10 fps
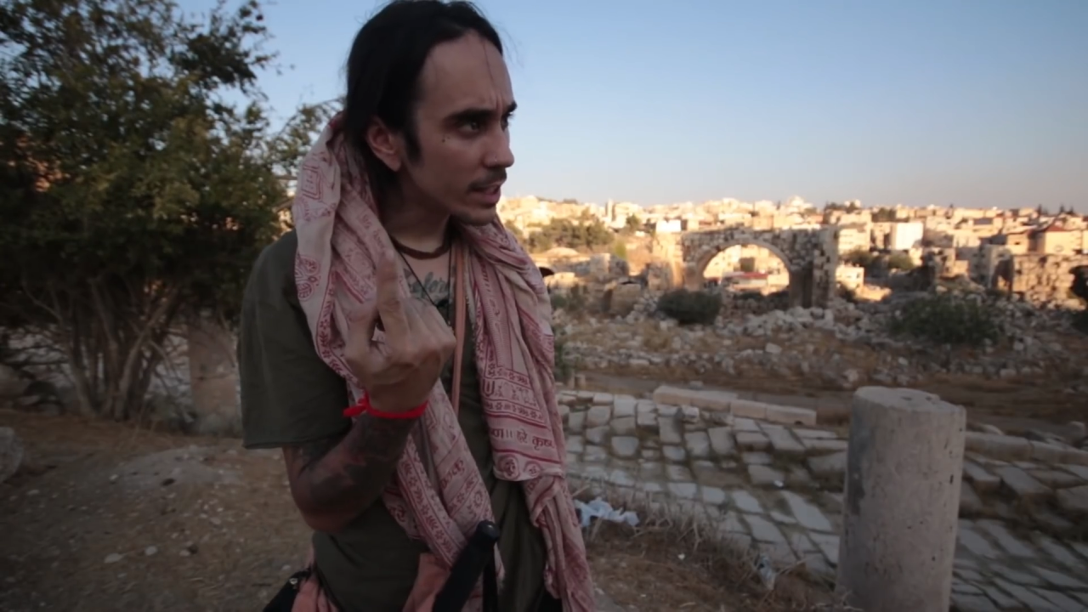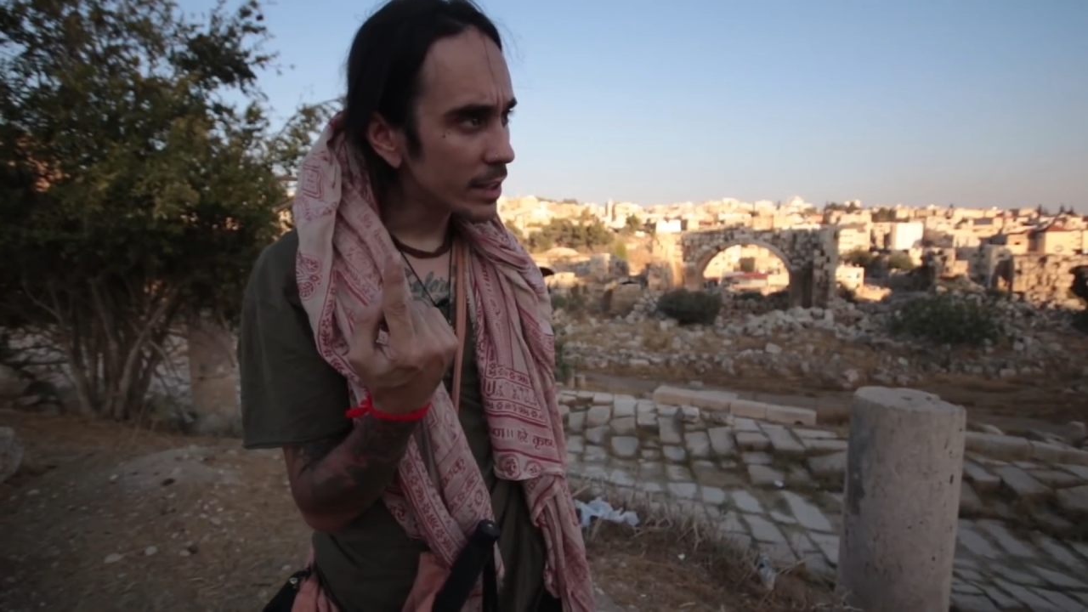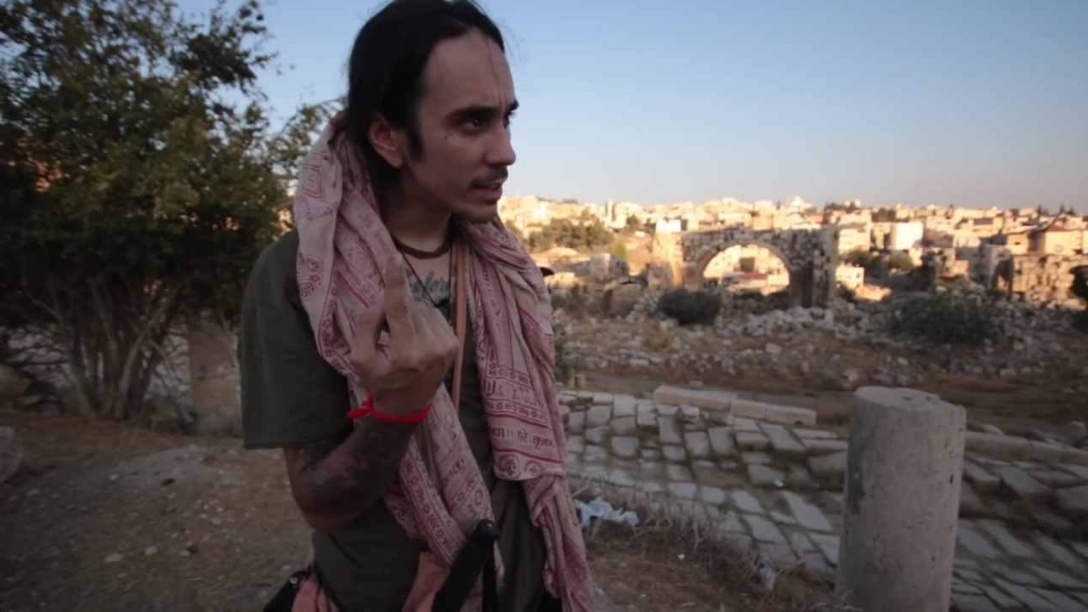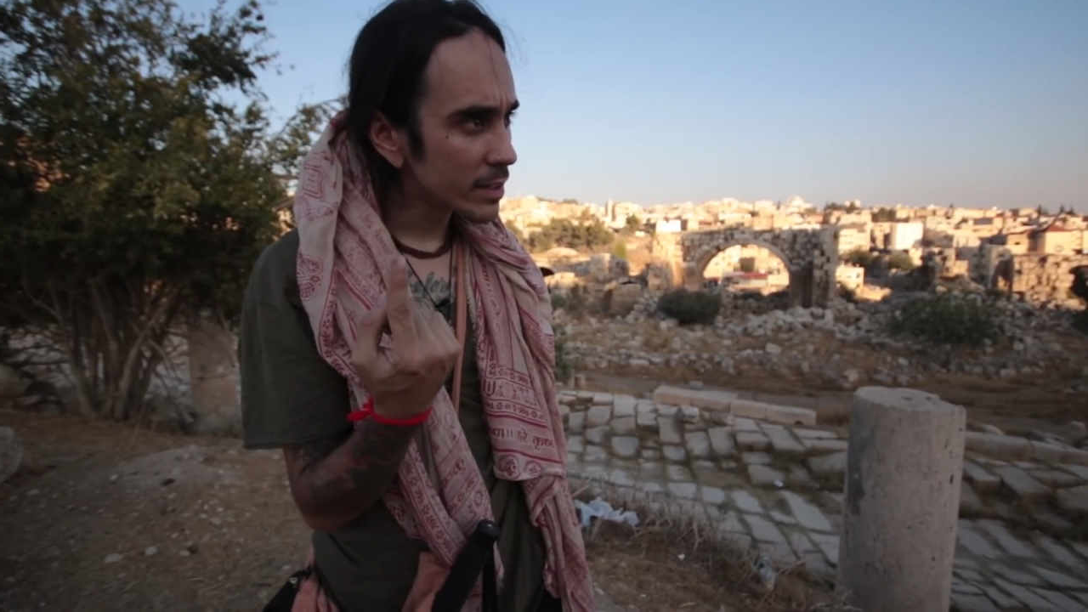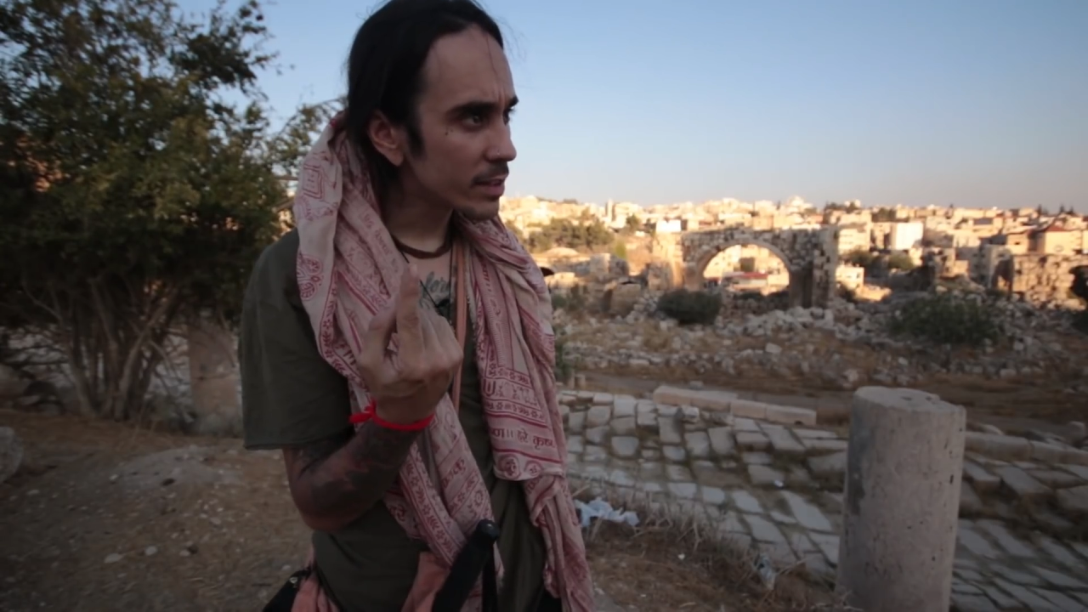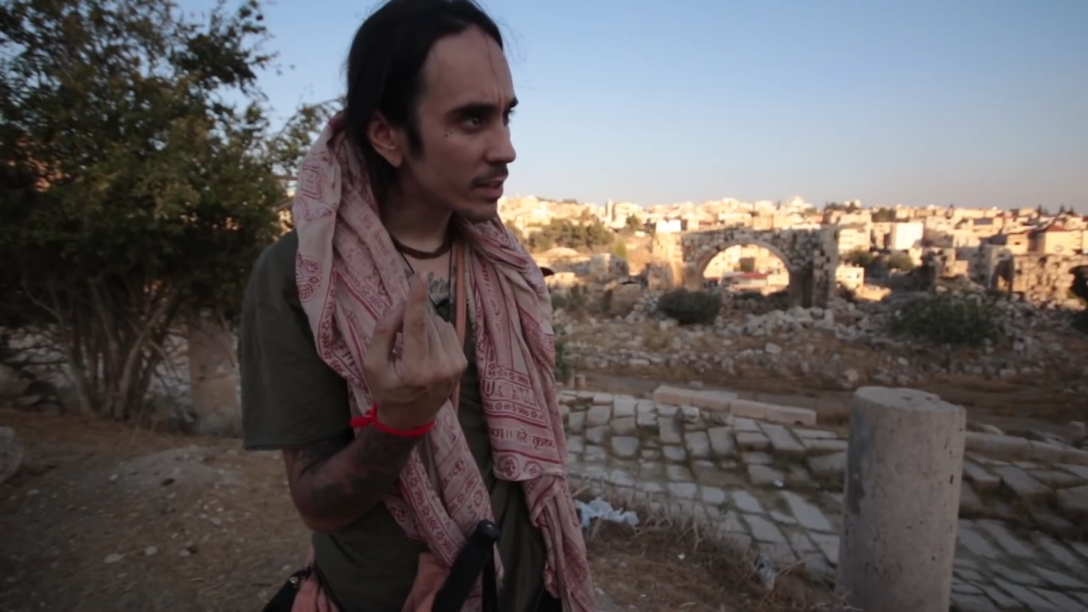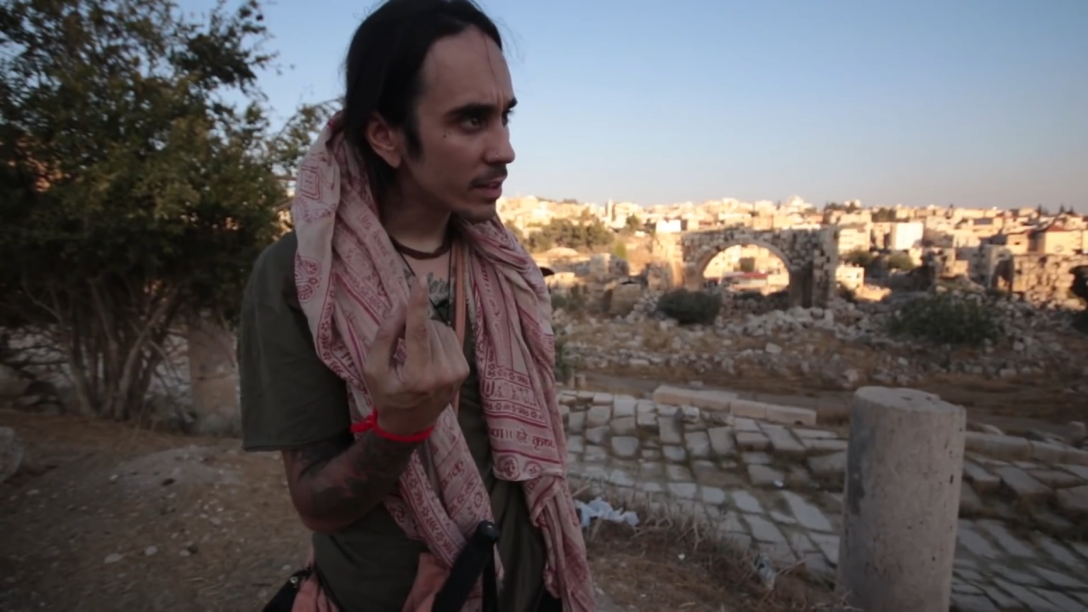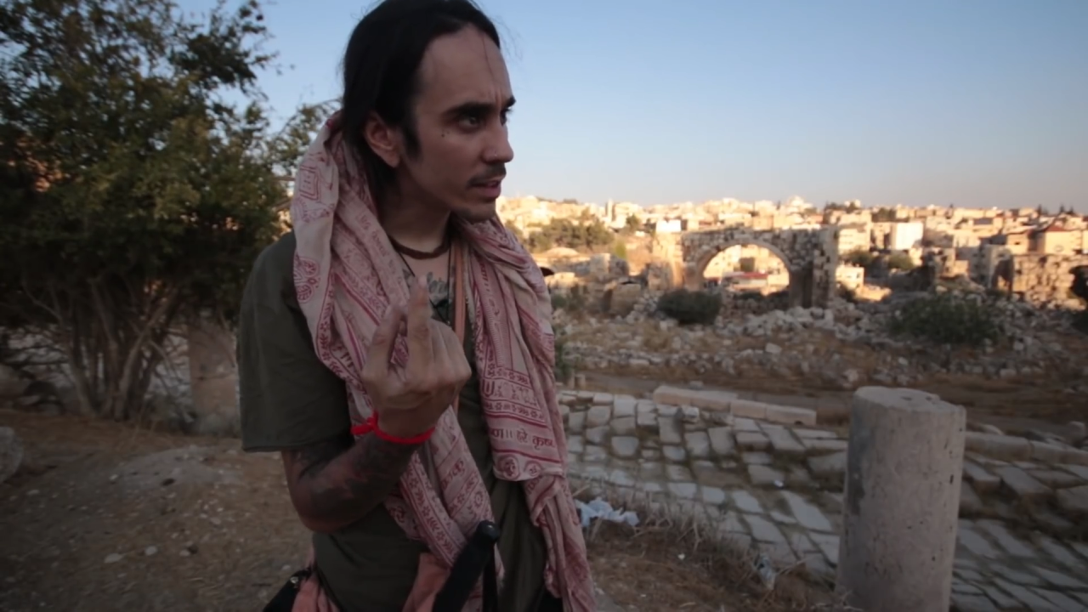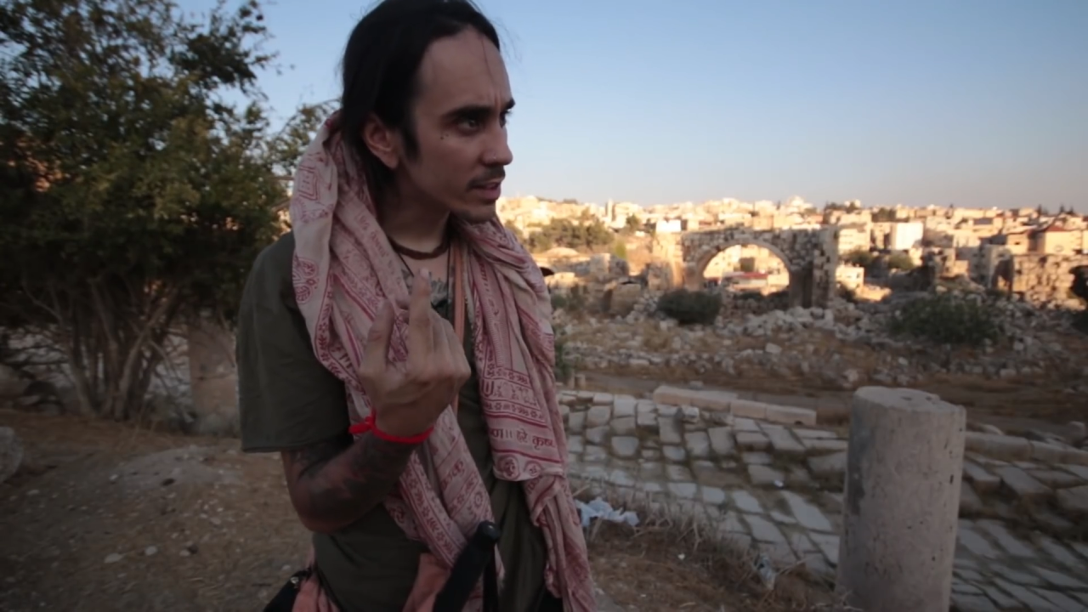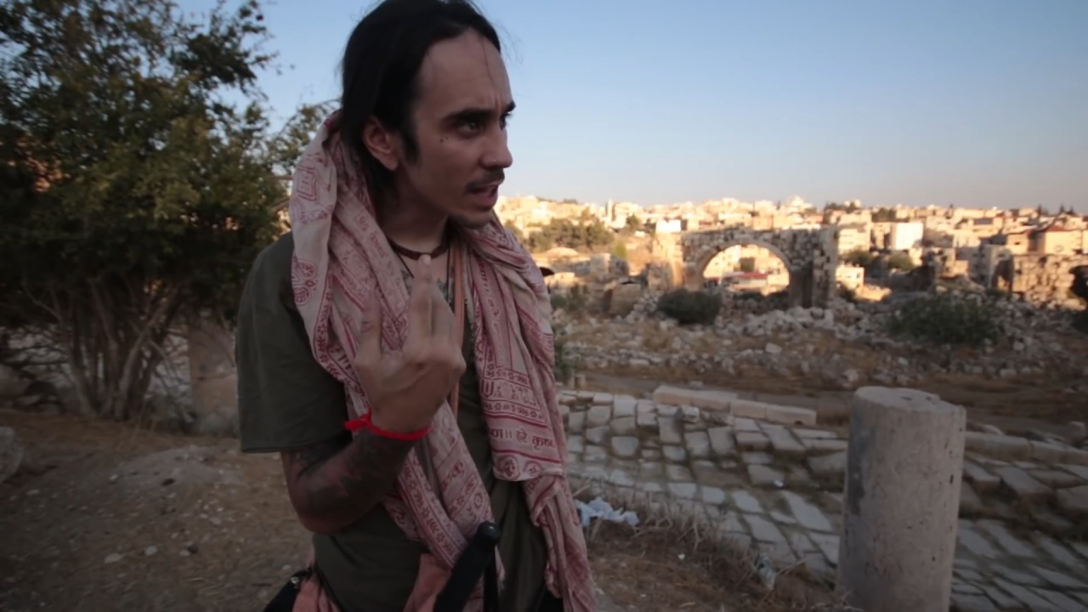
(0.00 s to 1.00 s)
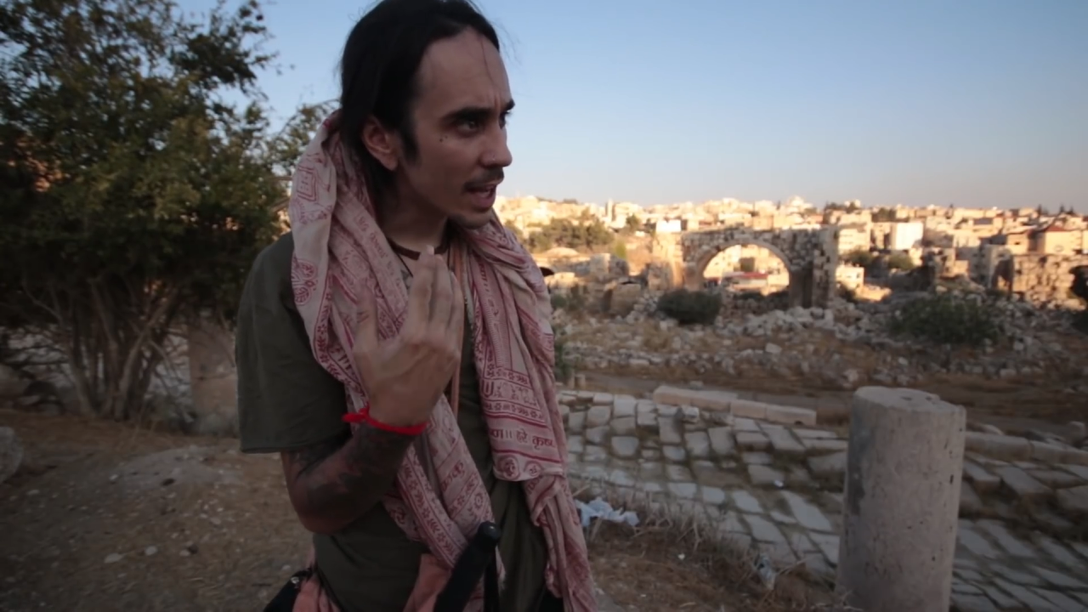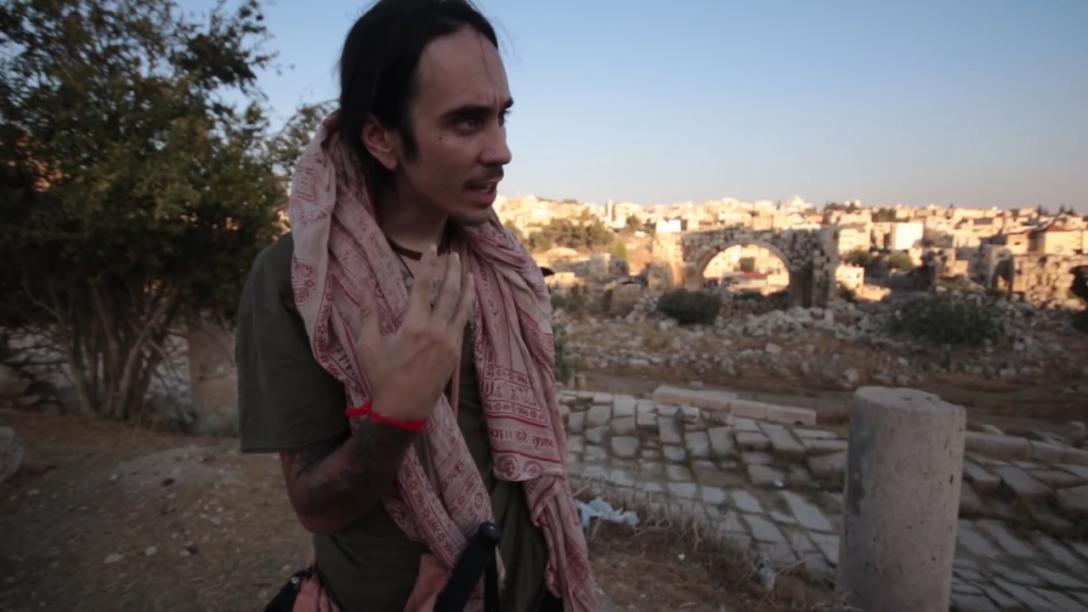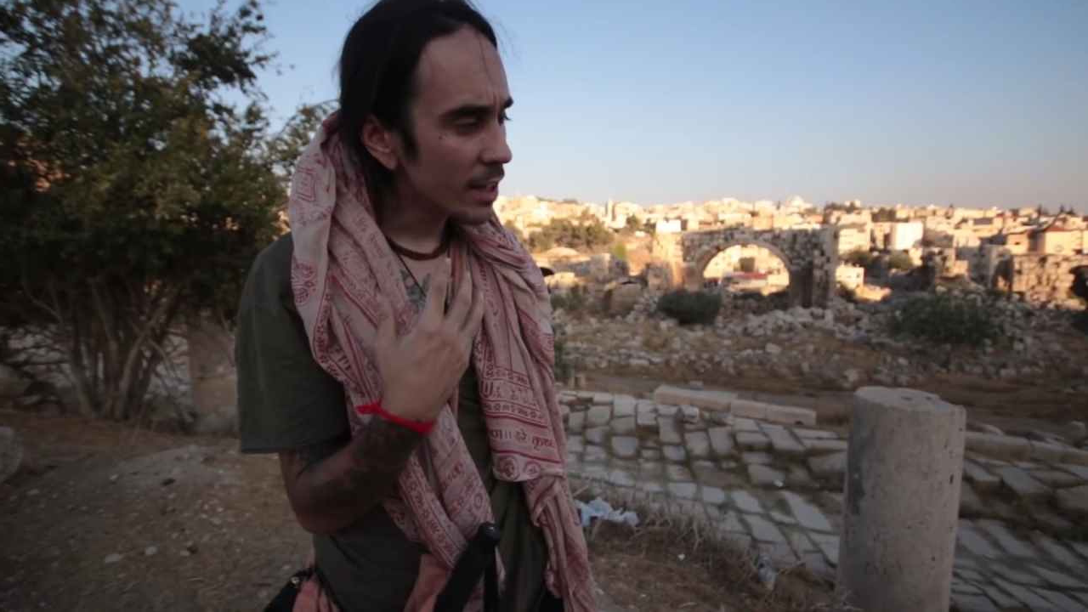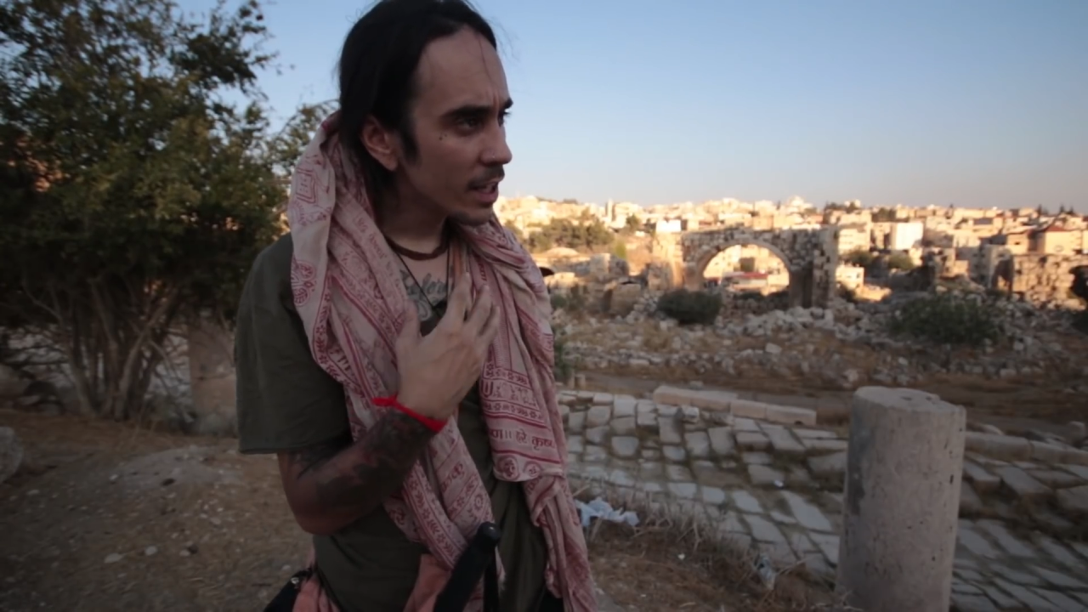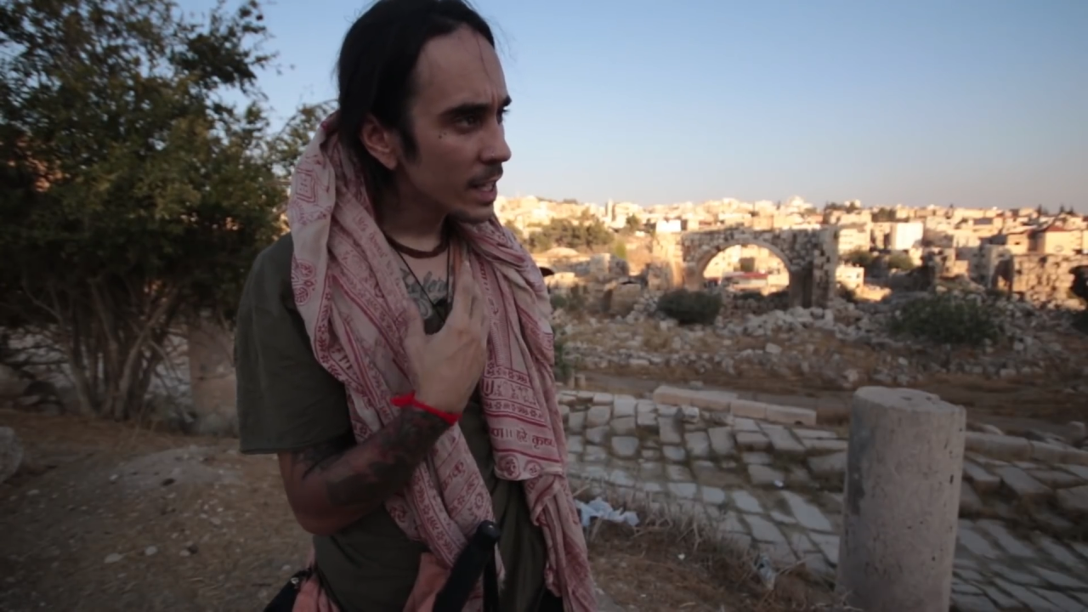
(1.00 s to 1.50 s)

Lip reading: is that